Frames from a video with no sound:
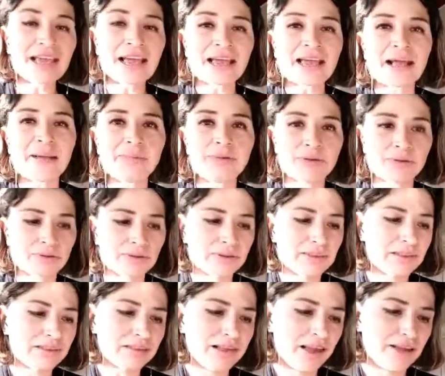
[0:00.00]
help you to
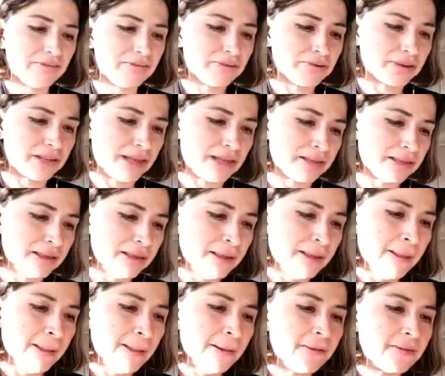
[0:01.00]
decide for that.
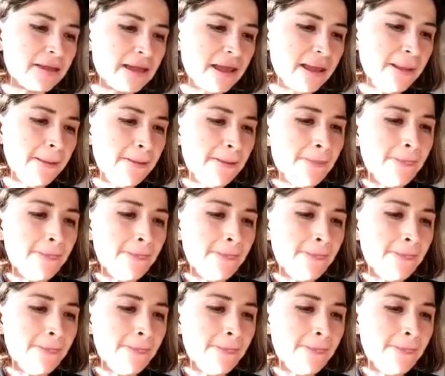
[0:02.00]
Okay?